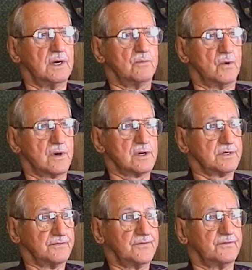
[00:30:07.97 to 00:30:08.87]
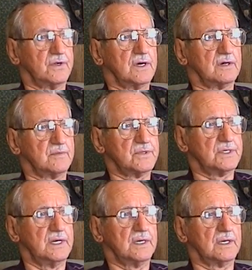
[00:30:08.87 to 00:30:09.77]
mortars and 50 caliber
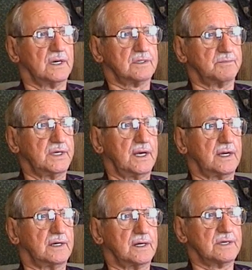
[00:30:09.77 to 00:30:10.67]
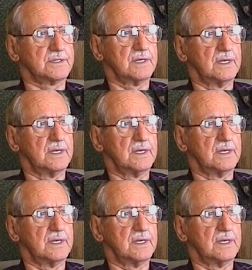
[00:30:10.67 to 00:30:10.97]
machine guns, BARs,